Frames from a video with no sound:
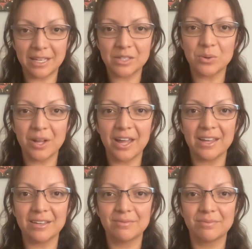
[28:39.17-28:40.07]
that's
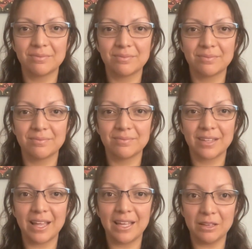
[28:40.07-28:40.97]
okay.
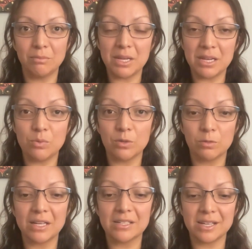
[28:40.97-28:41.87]
I can be
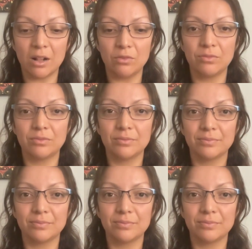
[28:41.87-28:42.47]
with myself